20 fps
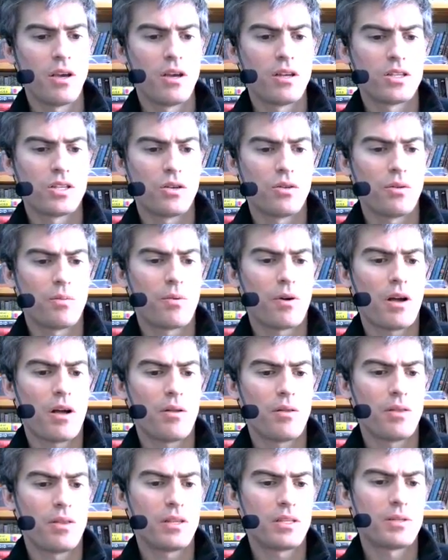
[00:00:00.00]
So
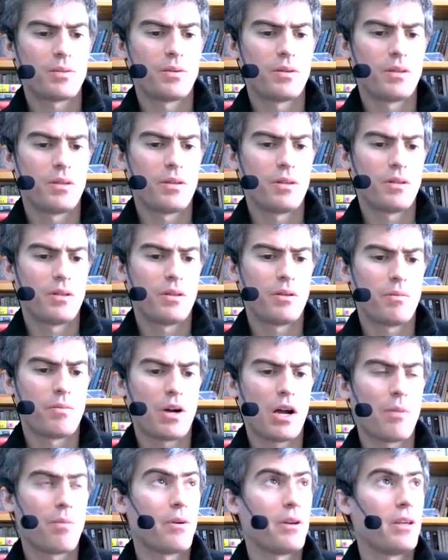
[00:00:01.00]
this
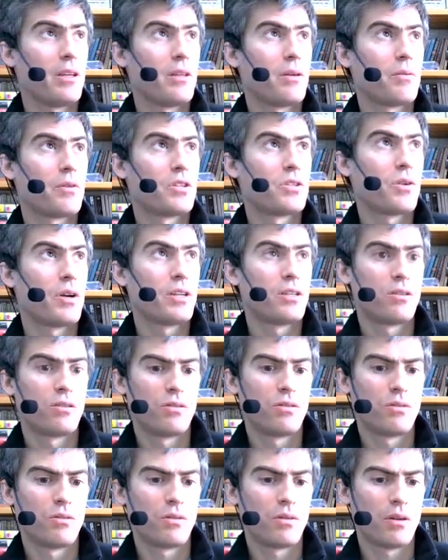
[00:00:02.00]
property that we're trying
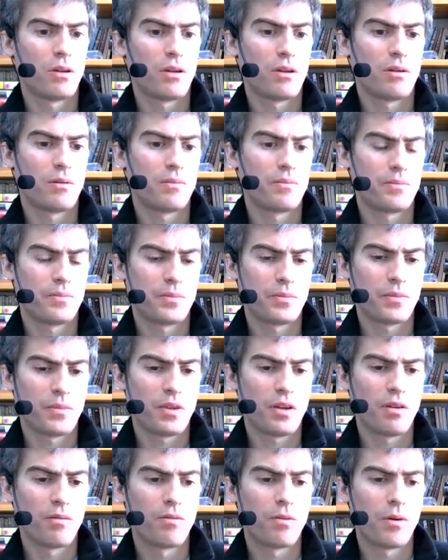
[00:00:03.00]
to
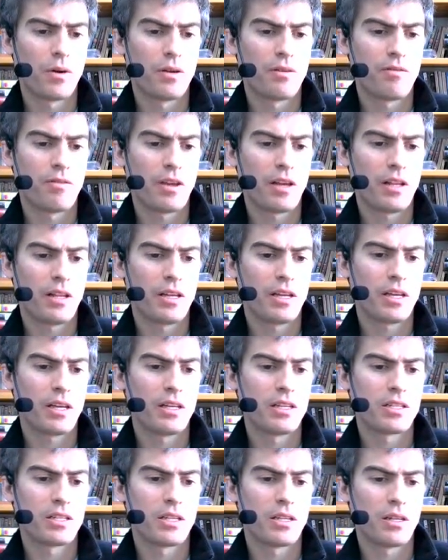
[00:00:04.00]
avoid failing
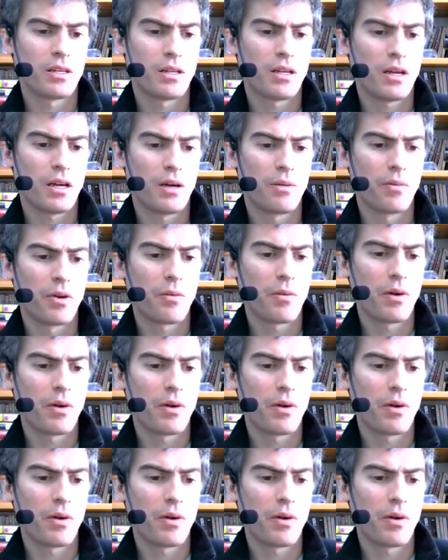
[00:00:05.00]
is that we